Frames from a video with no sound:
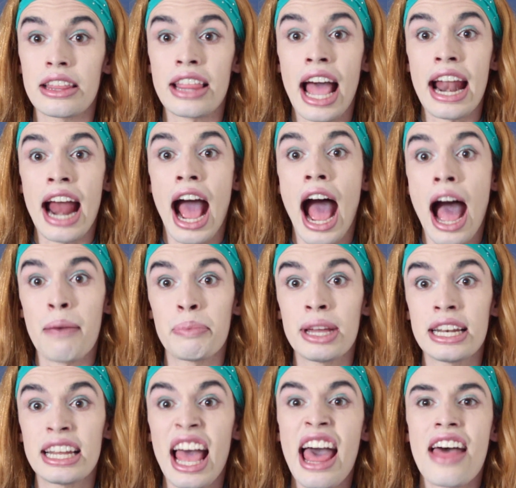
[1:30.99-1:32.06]
that
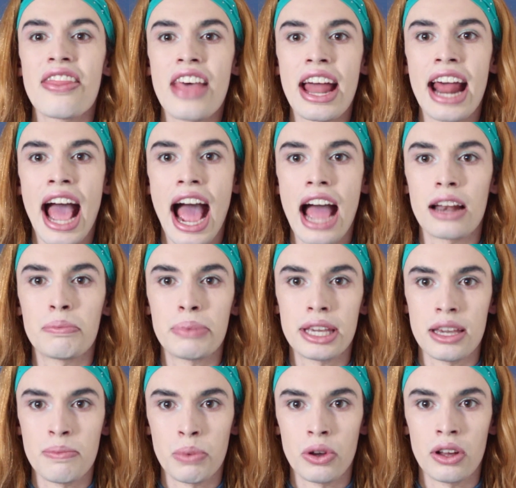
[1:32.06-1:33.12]
happened that had
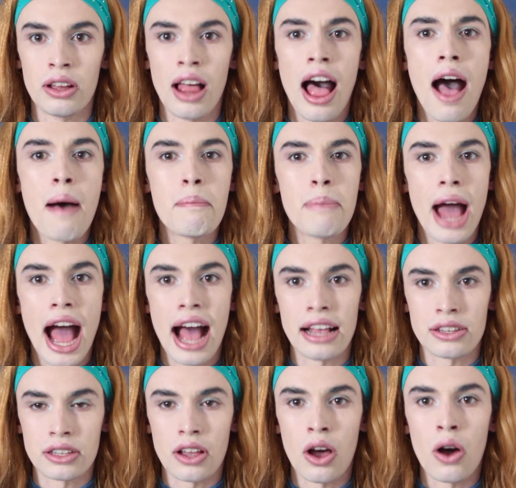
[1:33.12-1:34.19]
people pass